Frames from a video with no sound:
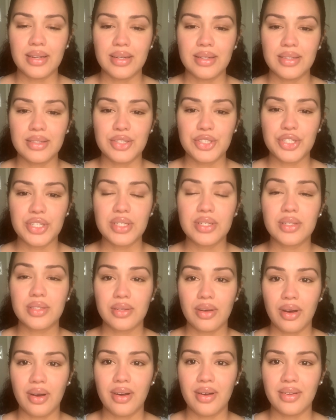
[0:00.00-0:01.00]
she
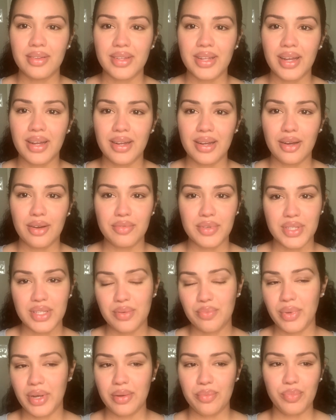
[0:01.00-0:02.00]
saw that obviously
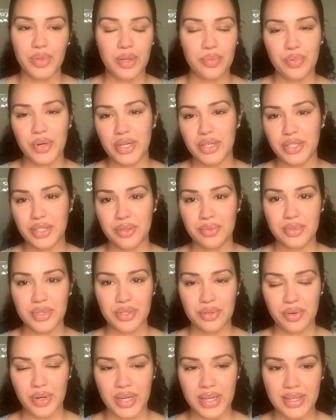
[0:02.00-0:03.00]
my blood pressure was
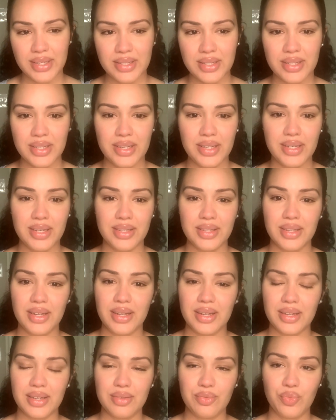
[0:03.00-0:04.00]
crazy, and
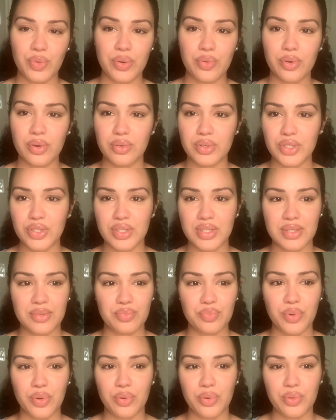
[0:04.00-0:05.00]
that we were just
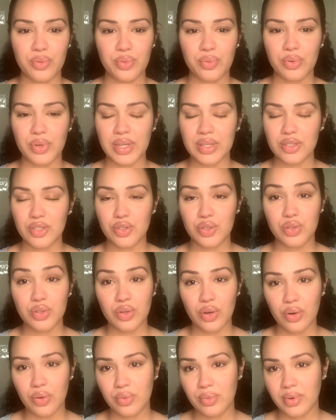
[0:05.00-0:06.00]
both
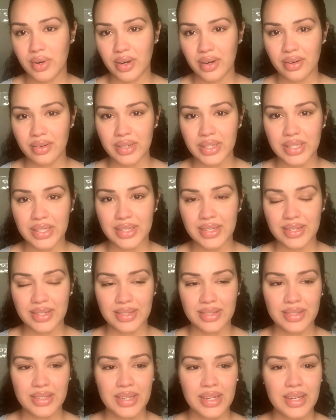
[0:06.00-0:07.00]
so worried.
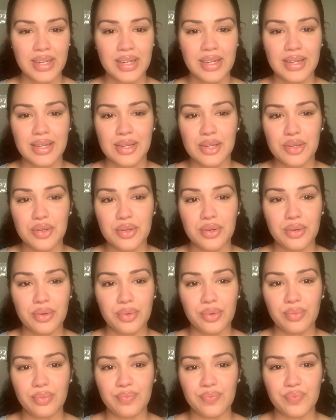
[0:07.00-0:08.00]
And,
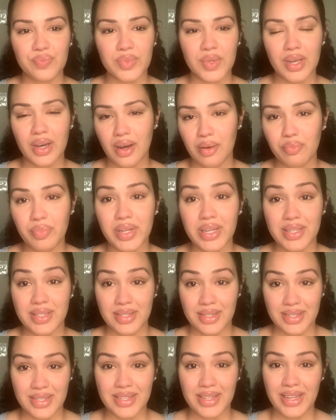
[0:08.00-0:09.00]
God bless
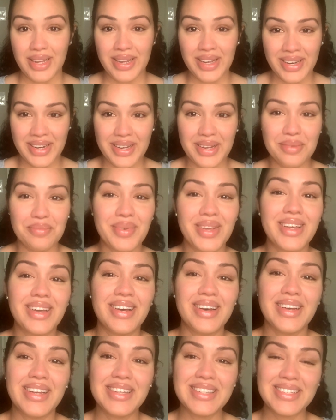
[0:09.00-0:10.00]
this lady,
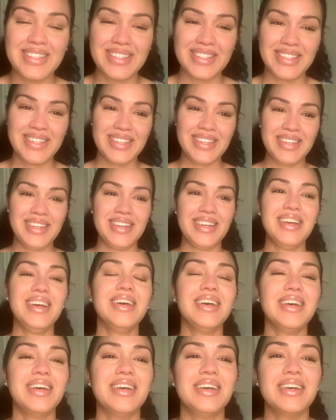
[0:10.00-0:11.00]
because
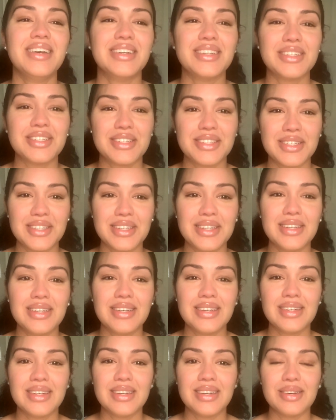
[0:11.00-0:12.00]

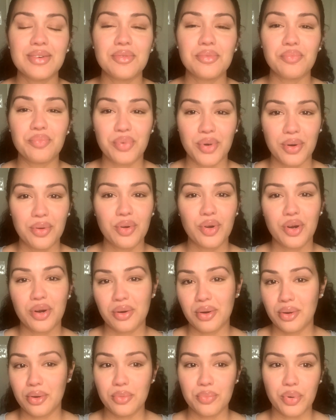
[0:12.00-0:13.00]
she broke her
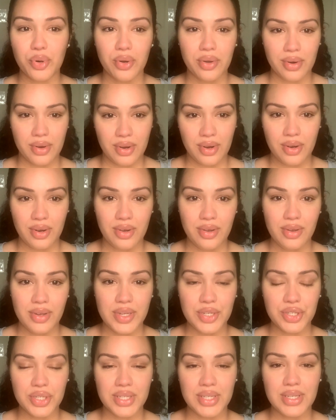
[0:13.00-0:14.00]
own protocol,
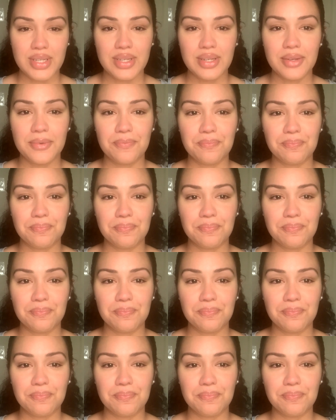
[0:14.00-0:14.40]
and she